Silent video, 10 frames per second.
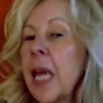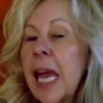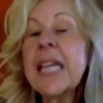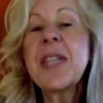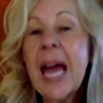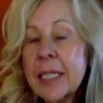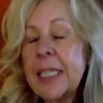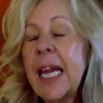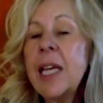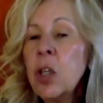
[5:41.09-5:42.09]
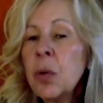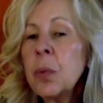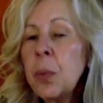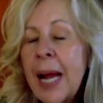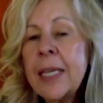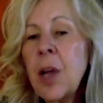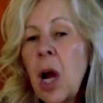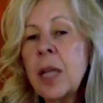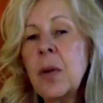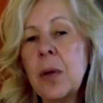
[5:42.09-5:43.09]
exactly. And you're right
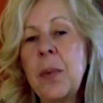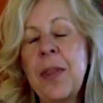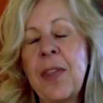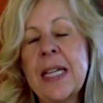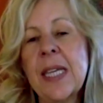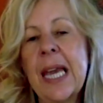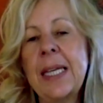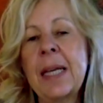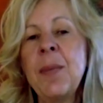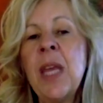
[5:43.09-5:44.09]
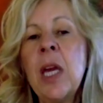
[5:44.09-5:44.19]
on with that, Tana.